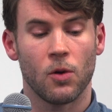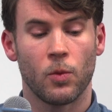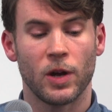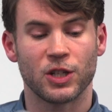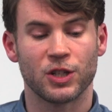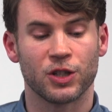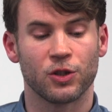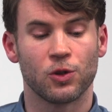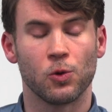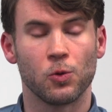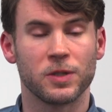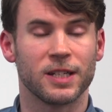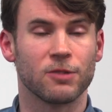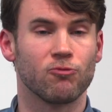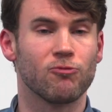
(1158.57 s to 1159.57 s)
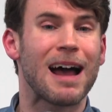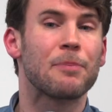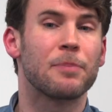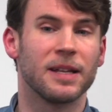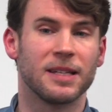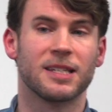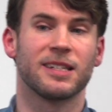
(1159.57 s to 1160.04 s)
which causes
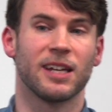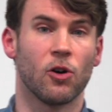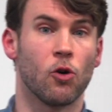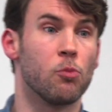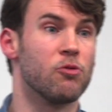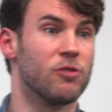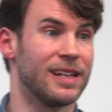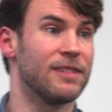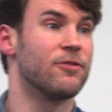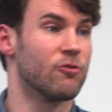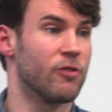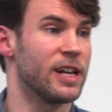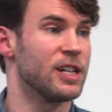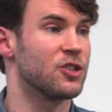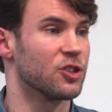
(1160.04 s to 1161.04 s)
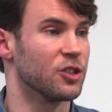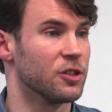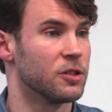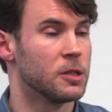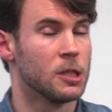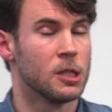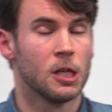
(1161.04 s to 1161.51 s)
rapid cell proliferation.